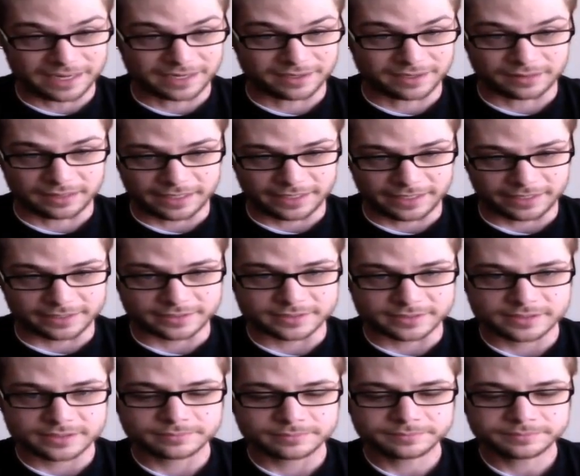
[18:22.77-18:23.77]

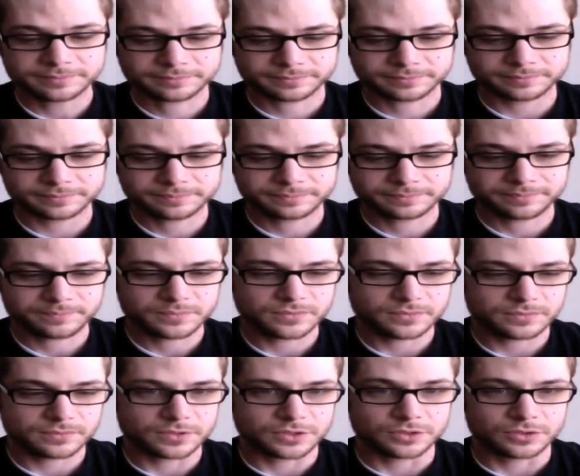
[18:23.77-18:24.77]
clients
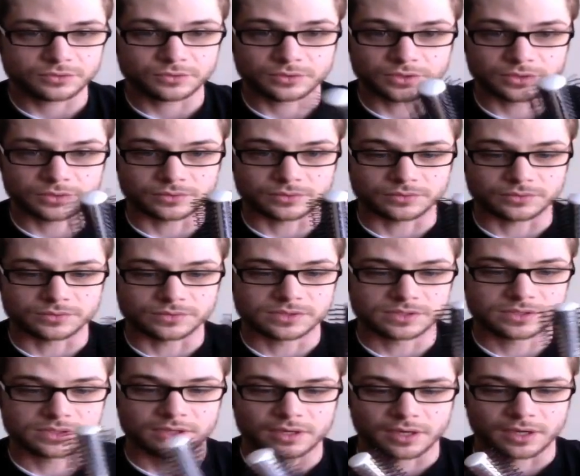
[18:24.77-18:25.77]
to use